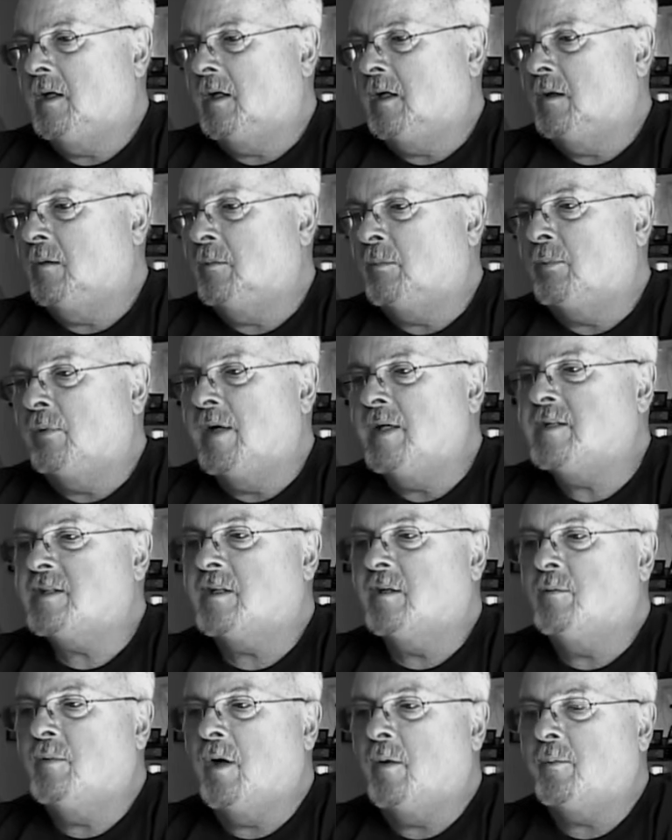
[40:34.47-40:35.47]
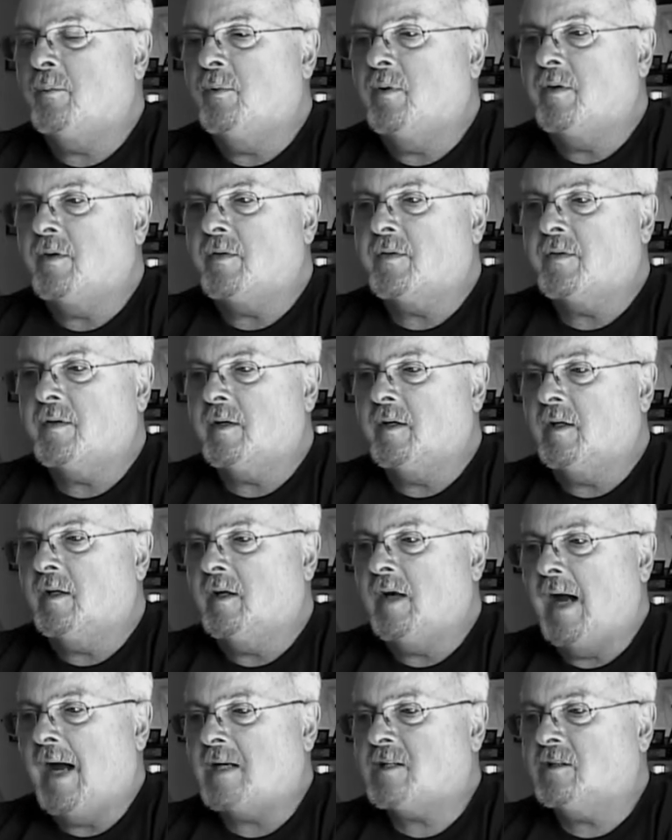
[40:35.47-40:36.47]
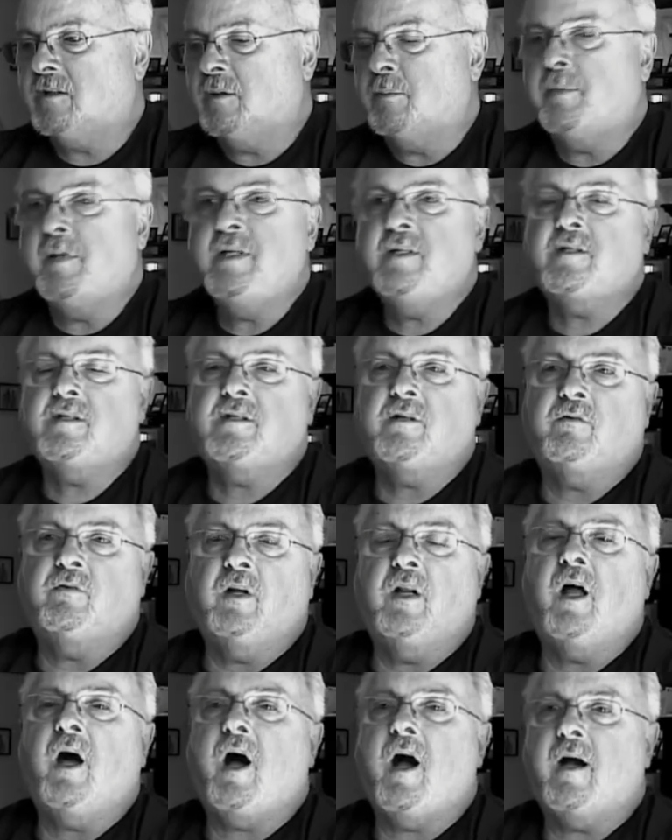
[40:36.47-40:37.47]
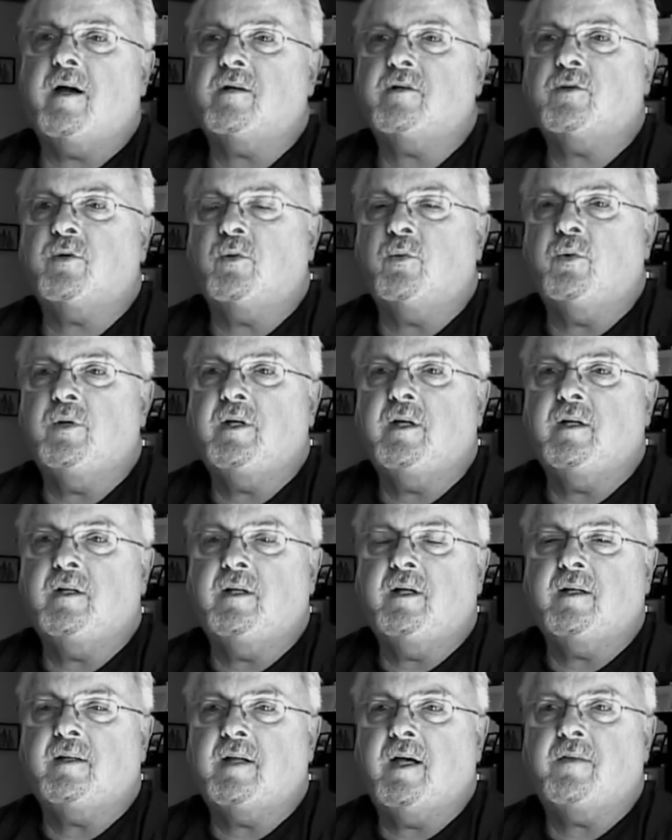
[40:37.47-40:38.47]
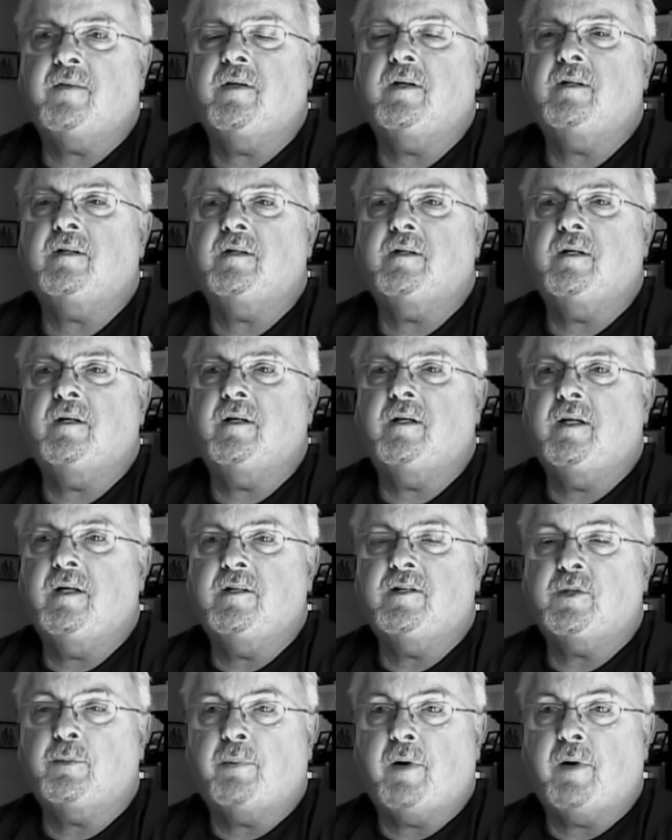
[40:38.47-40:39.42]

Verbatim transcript: uh, brace them up with uh, actually pieces of logs where we could get that thing to, in mm-hmm.